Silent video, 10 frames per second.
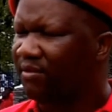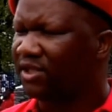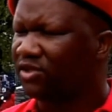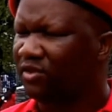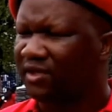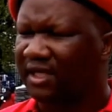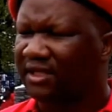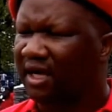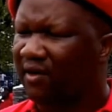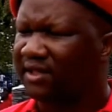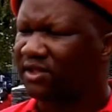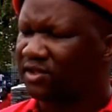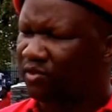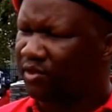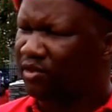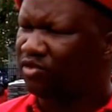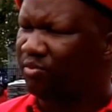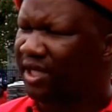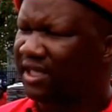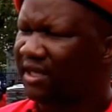They must know that ours is going
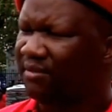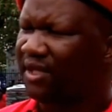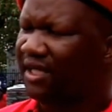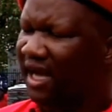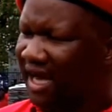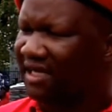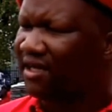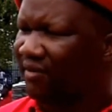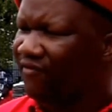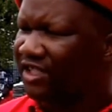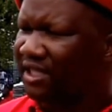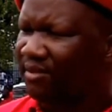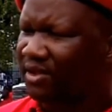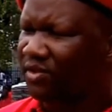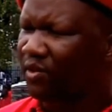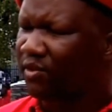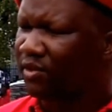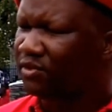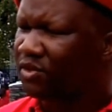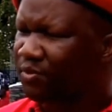to make them uncomfortable. So we're
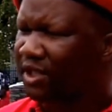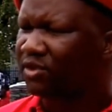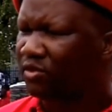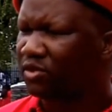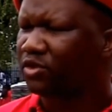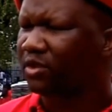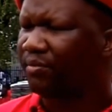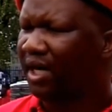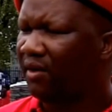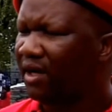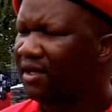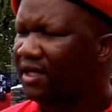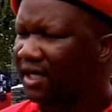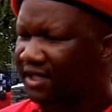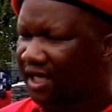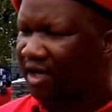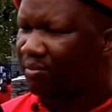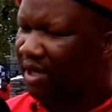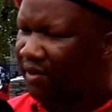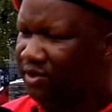going to speak truth to the power. And the
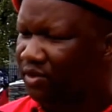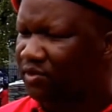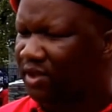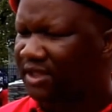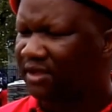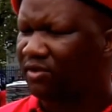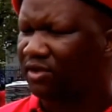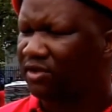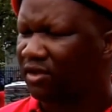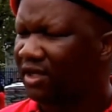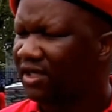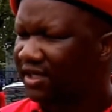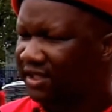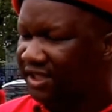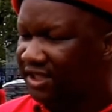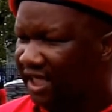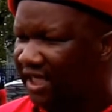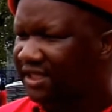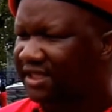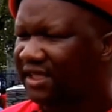real power is those ones that control the
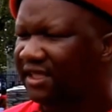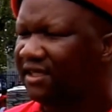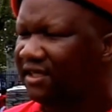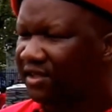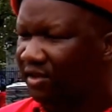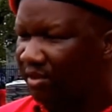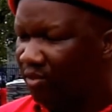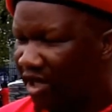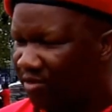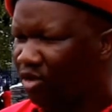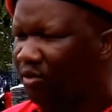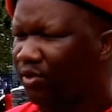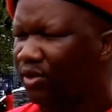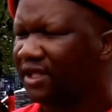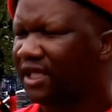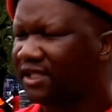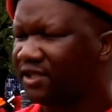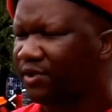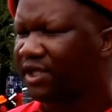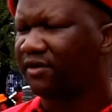JSC, the white monopoly
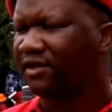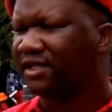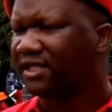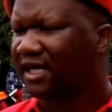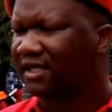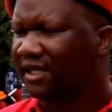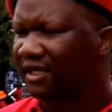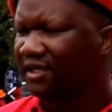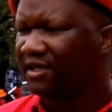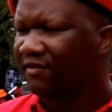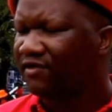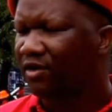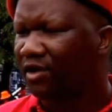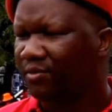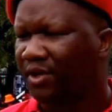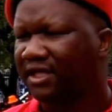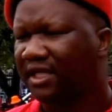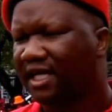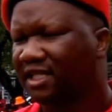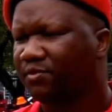that is speaking on this country. If the ruling
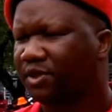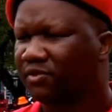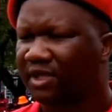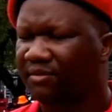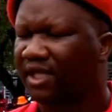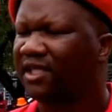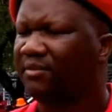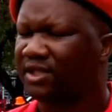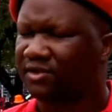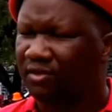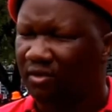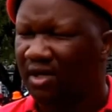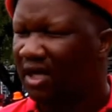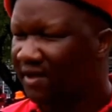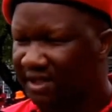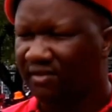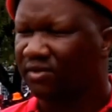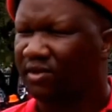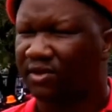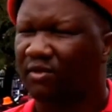party they can't speak to them, then they must know
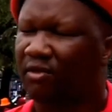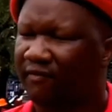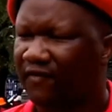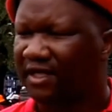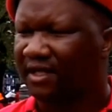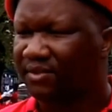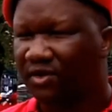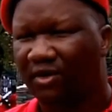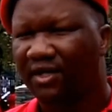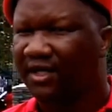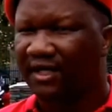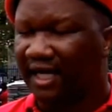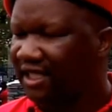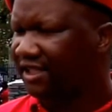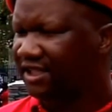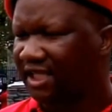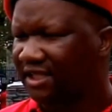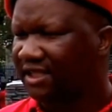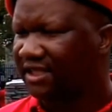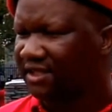ourselves are going to confront them. So nothing
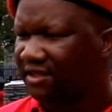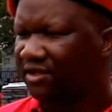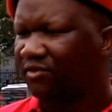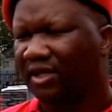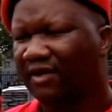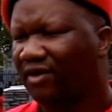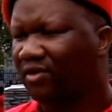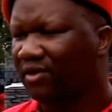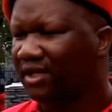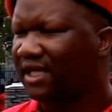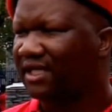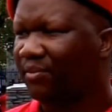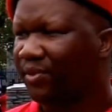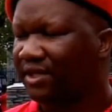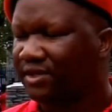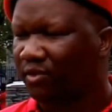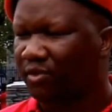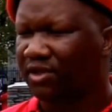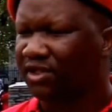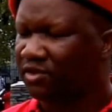changes. Whatever ruling that happens,
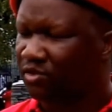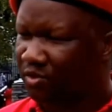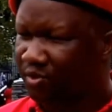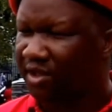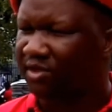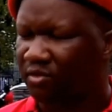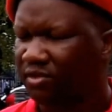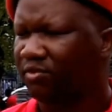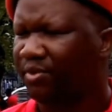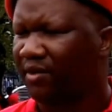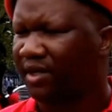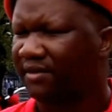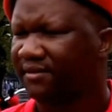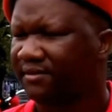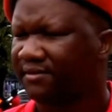we're going to speak truth to power.